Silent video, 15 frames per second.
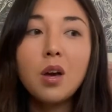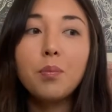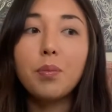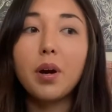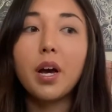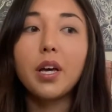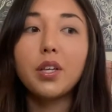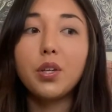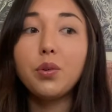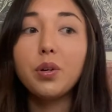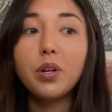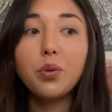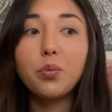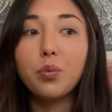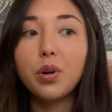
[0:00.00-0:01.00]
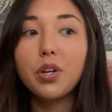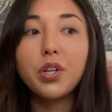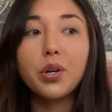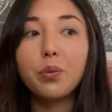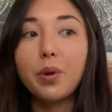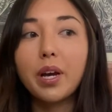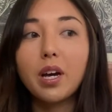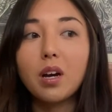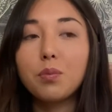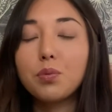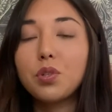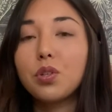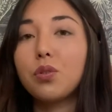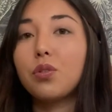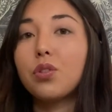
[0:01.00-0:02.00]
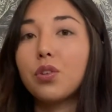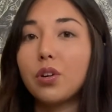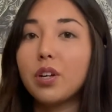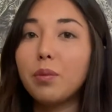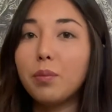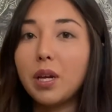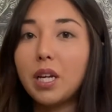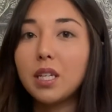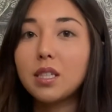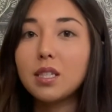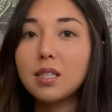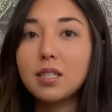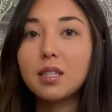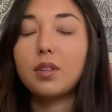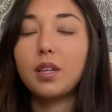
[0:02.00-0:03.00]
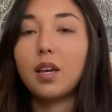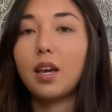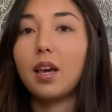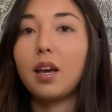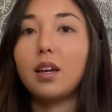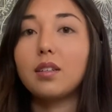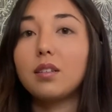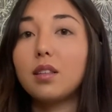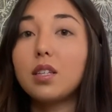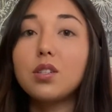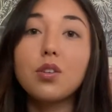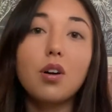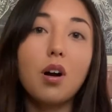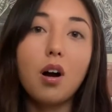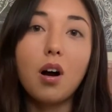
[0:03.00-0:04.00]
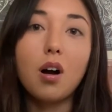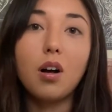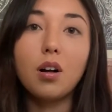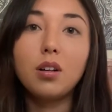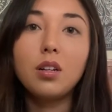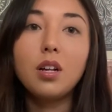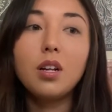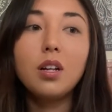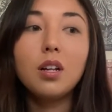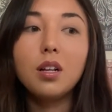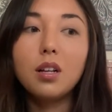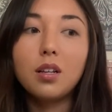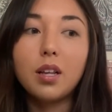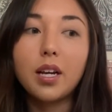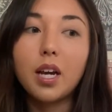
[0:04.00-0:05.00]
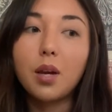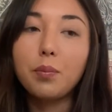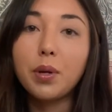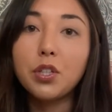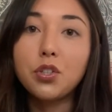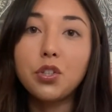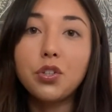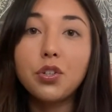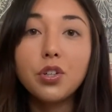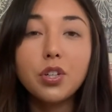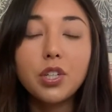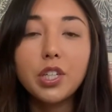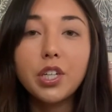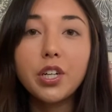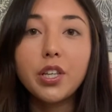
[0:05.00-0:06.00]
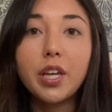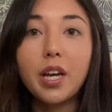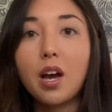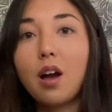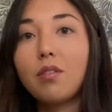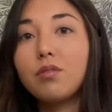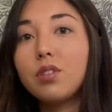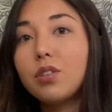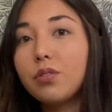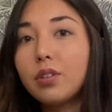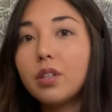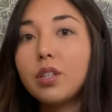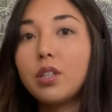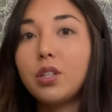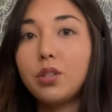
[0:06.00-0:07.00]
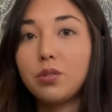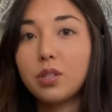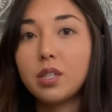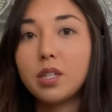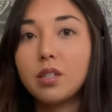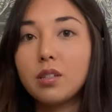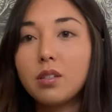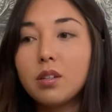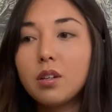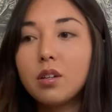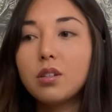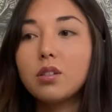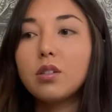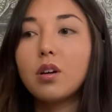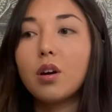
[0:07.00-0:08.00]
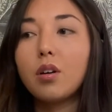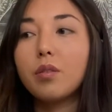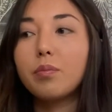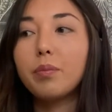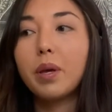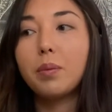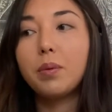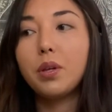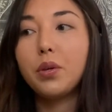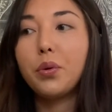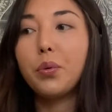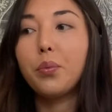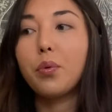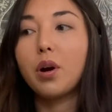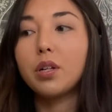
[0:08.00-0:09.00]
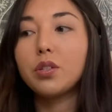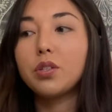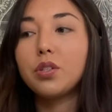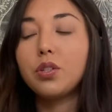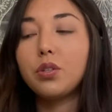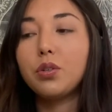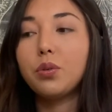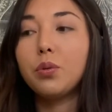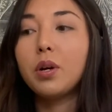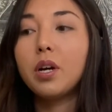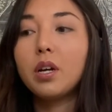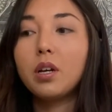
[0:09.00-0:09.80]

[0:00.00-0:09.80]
but you can work your way up to 30 minutes. And these are all, like I mentioned earlier, they have different uses. So maybe you want to